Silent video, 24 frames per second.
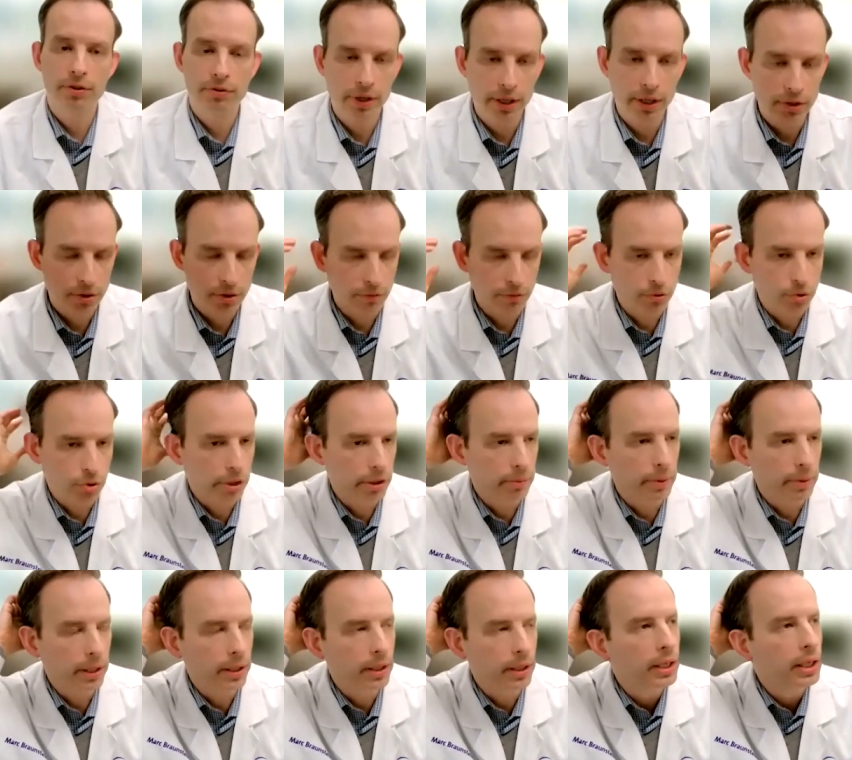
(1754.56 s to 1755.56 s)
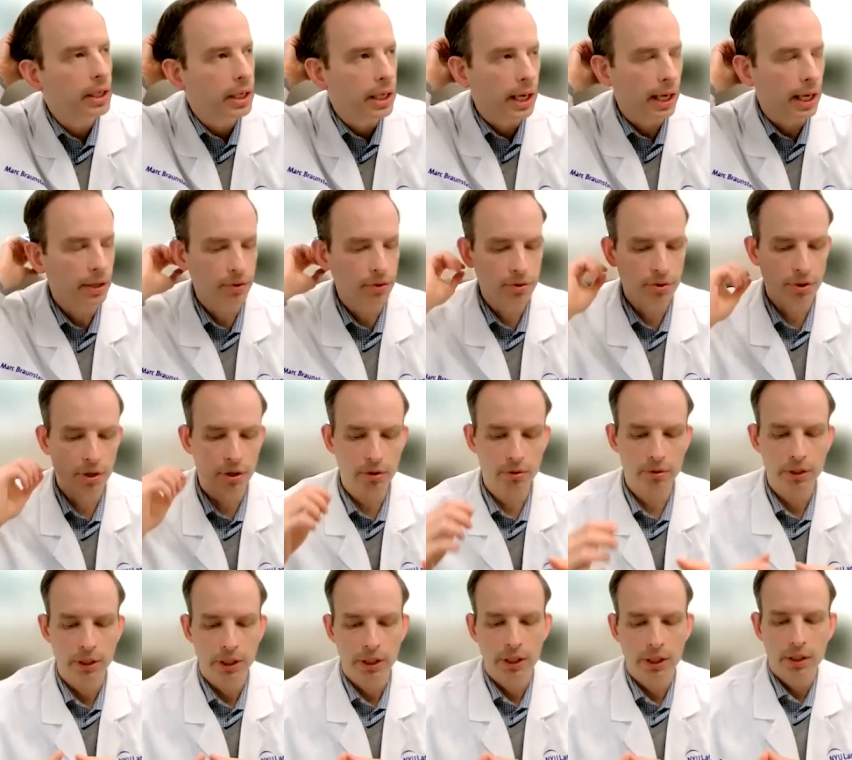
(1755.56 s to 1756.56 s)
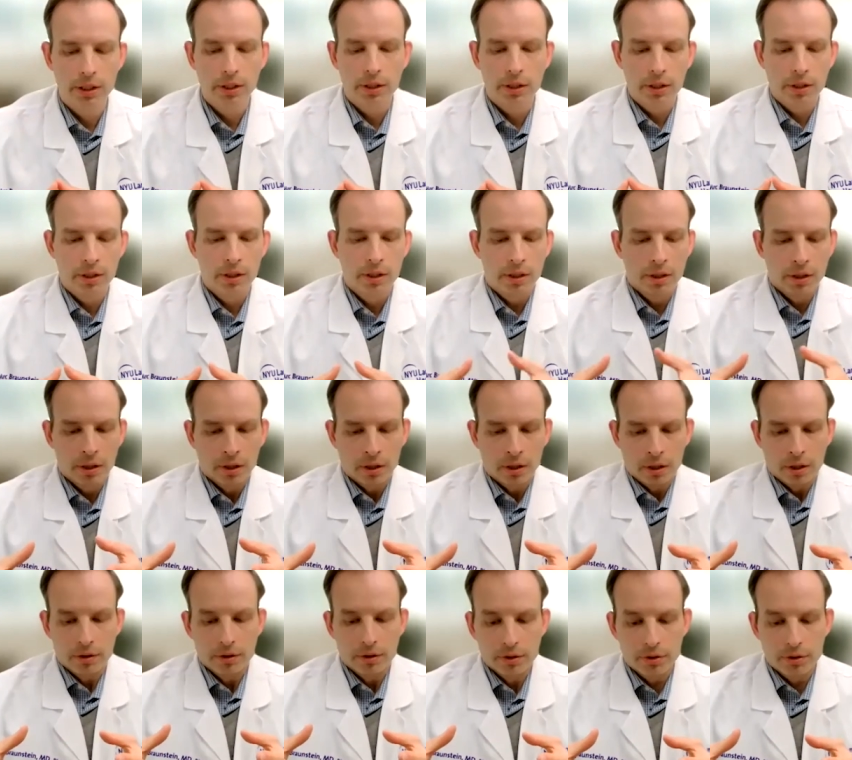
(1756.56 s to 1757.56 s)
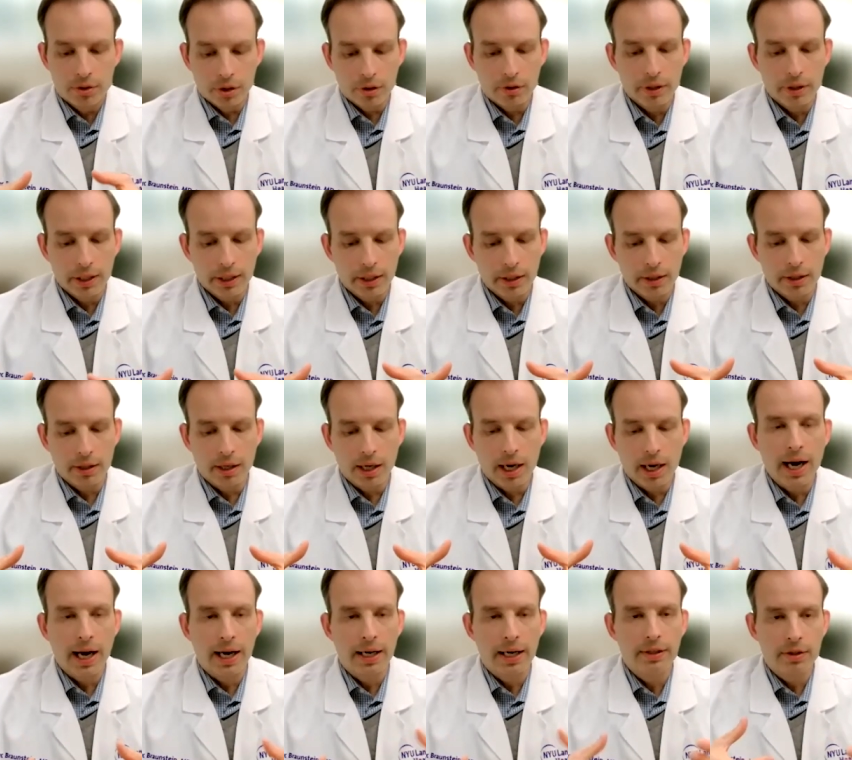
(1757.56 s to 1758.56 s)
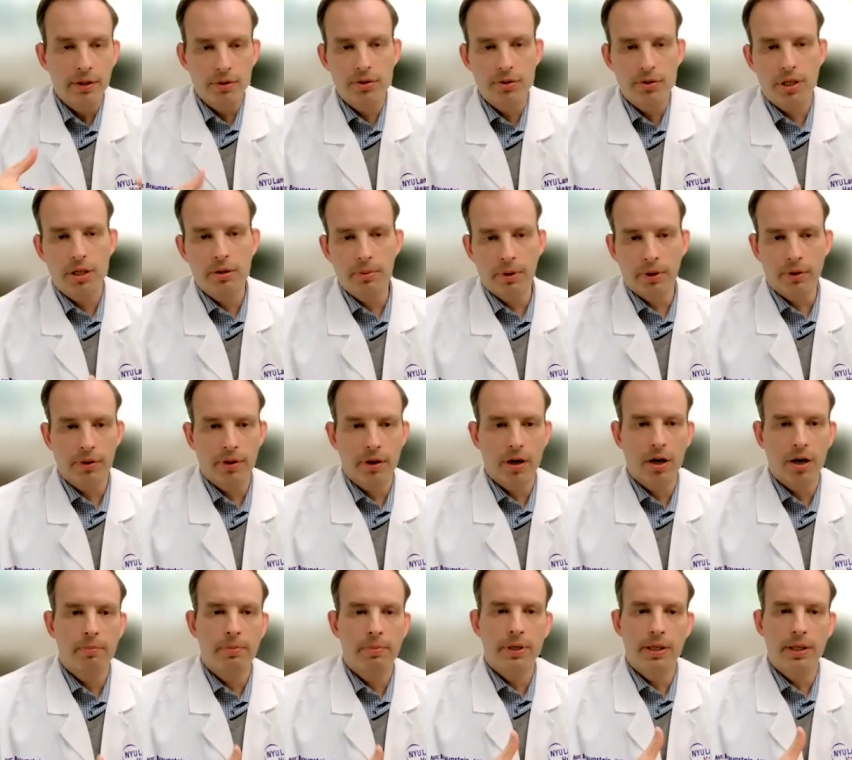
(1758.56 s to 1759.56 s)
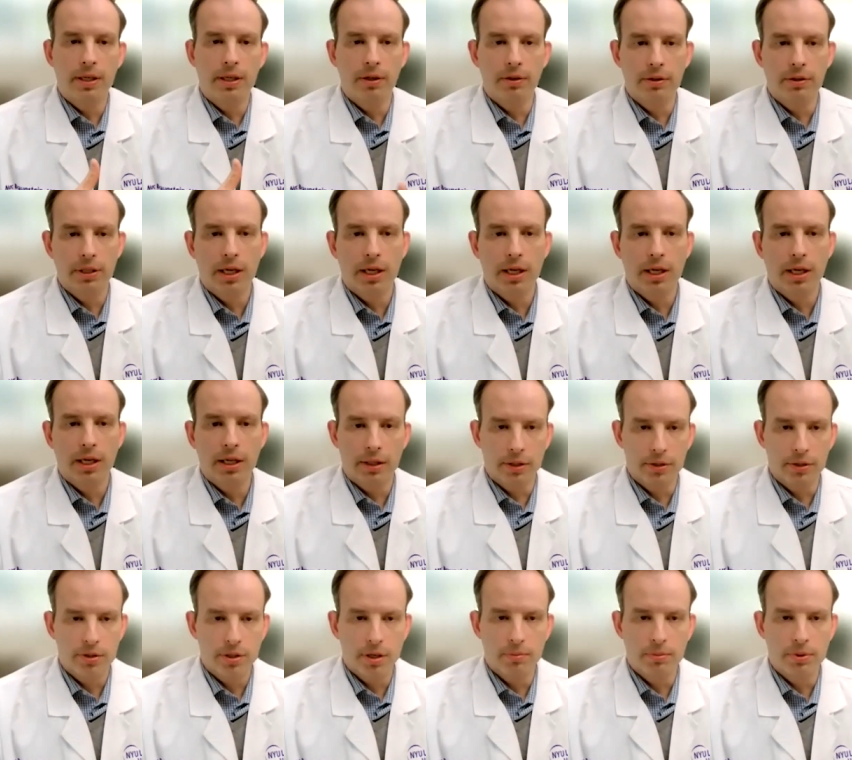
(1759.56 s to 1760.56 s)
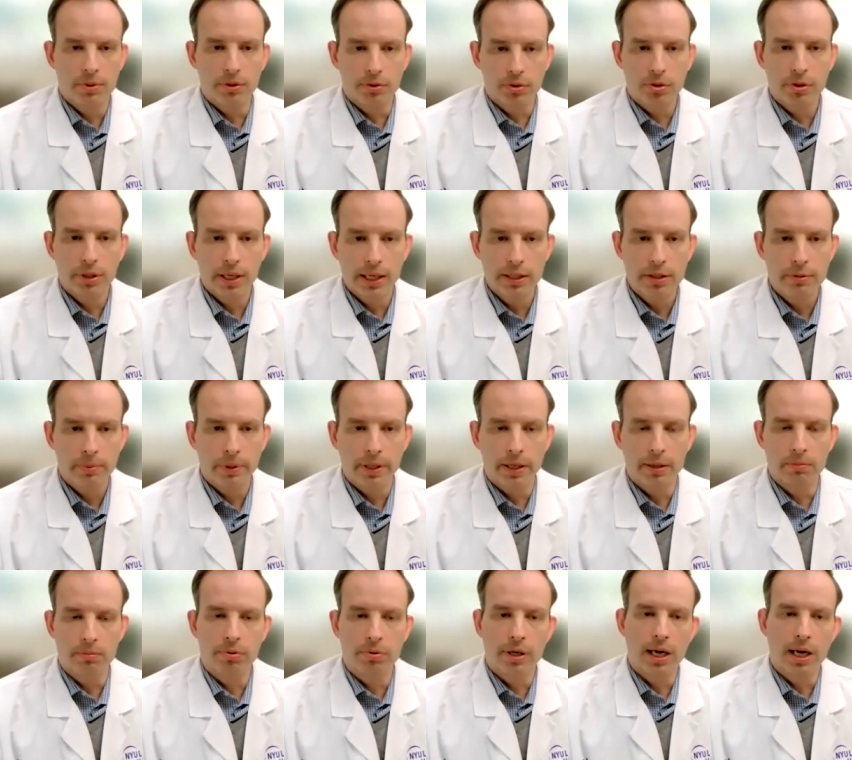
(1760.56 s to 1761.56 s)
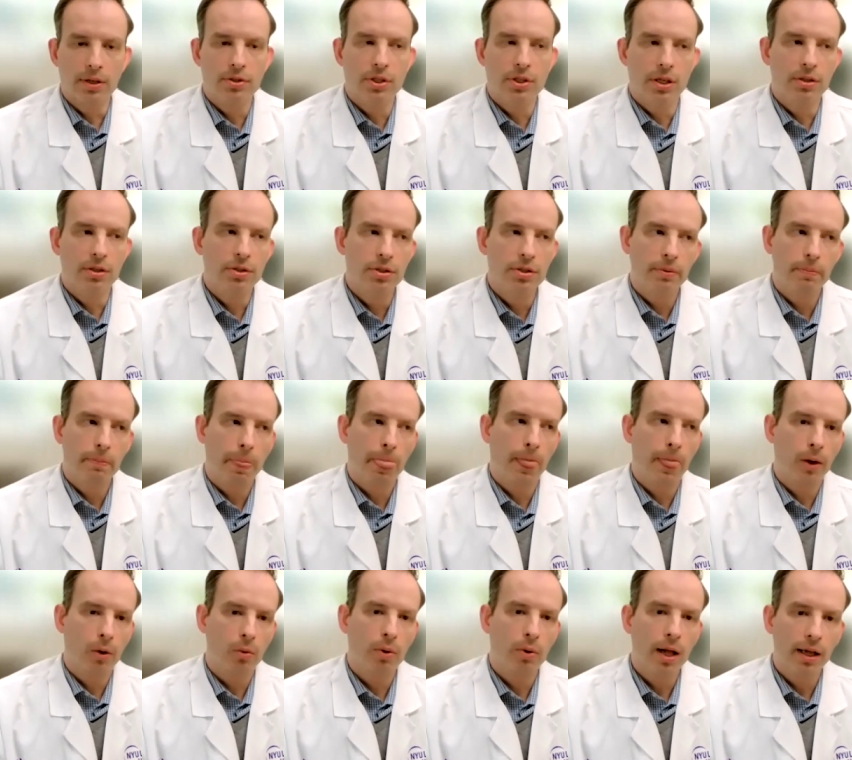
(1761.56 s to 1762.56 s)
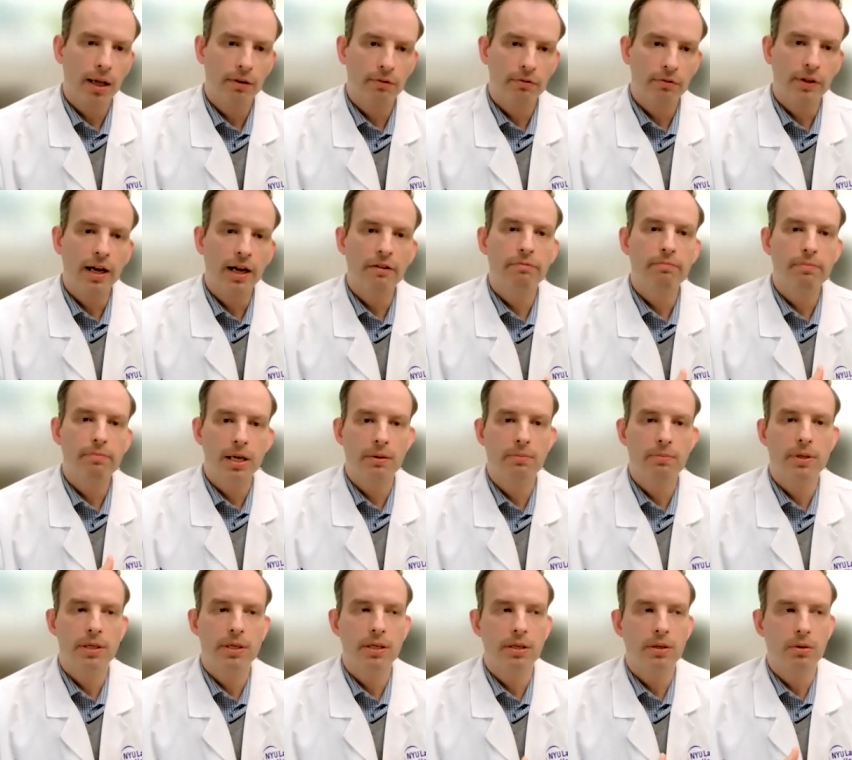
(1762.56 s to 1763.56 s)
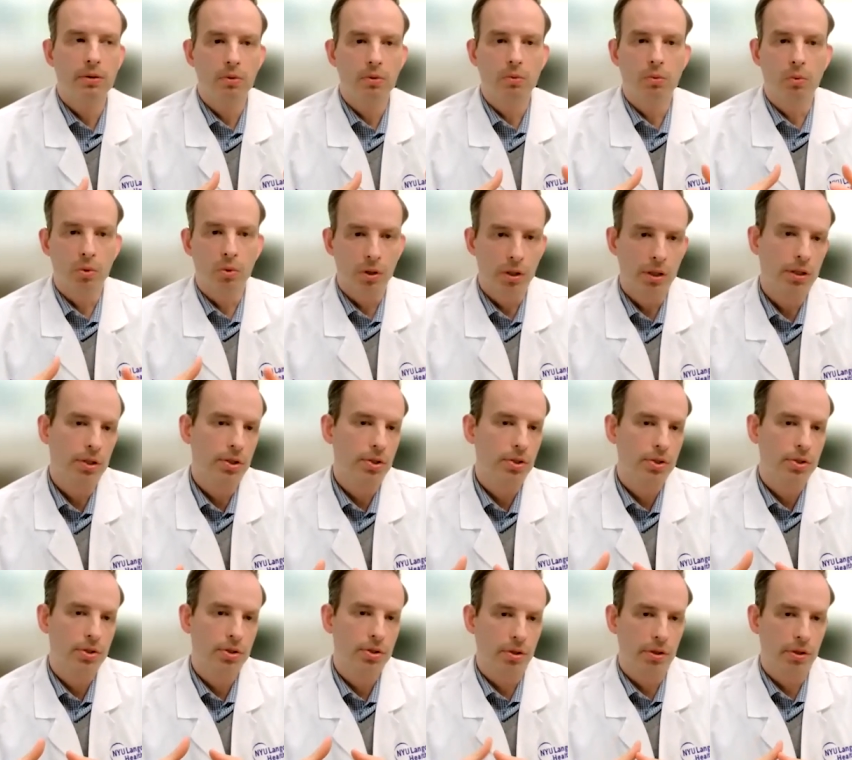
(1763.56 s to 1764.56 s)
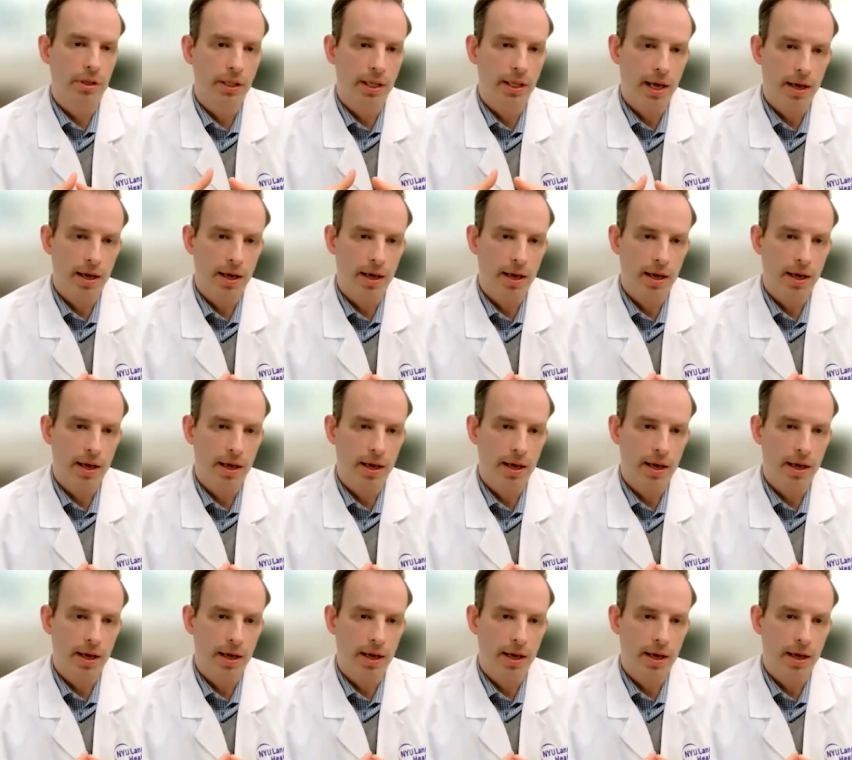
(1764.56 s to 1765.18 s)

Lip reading: phase of treatment. And so during a high-dose chemotherapy and autologous stem cell transplant process, the quality of life may be worse during that